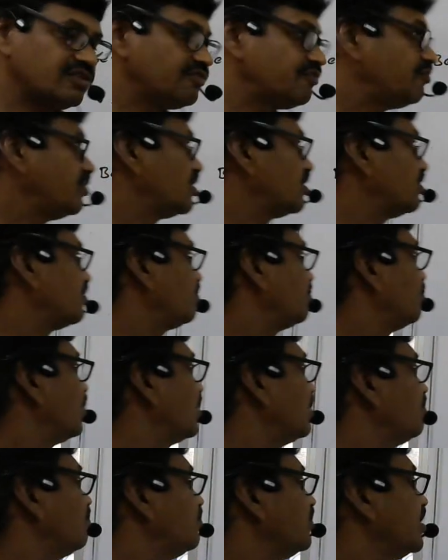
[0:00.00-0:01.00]
For
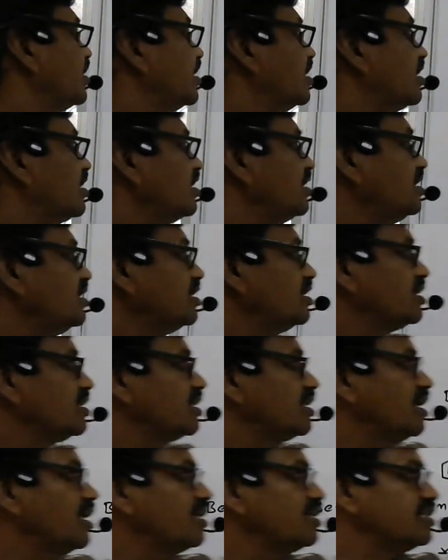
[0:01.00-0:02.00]
one phenyl ring,
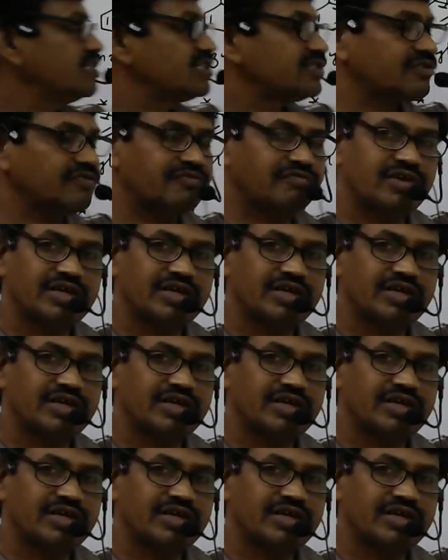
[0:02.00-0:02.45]
like this 5